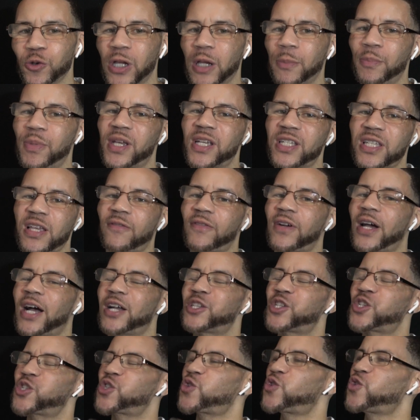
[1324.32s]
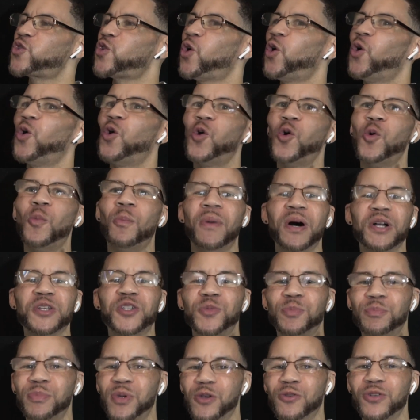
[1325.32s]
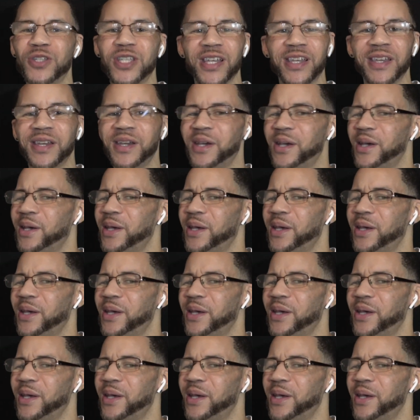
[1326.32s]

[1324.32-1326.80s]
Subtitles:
yet because I've got so much music